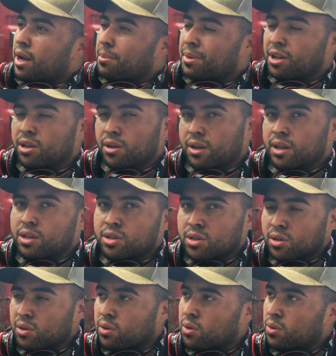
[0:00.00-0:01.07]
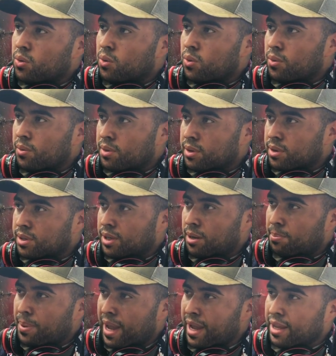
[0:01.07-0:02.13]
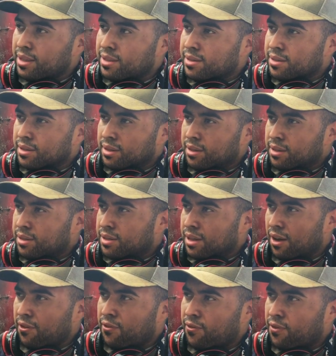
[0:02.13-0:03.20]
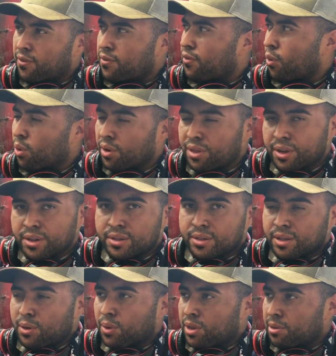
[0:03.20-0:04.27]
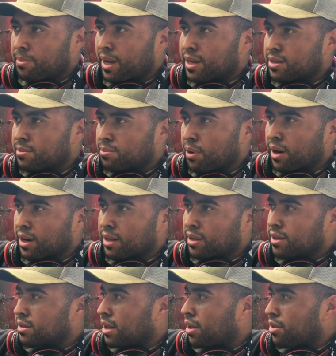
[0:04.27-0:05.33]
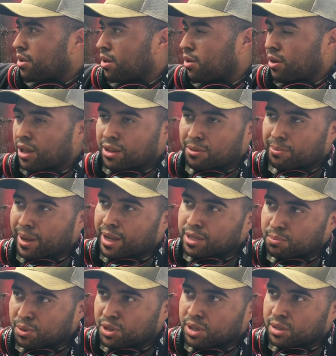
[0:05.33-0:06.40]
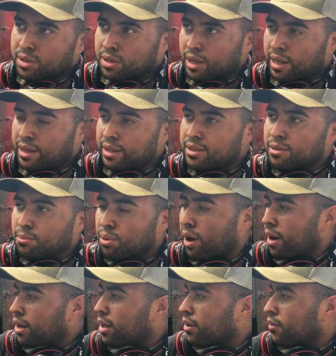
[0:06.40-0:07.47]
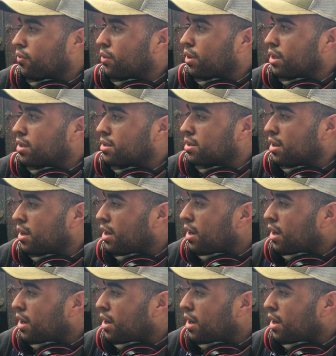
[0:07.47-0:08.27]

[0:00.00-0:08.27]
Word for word: I'm gonna look into some paints and stuff for this, see what the best product is out there, or not the best, but just a decent product for this.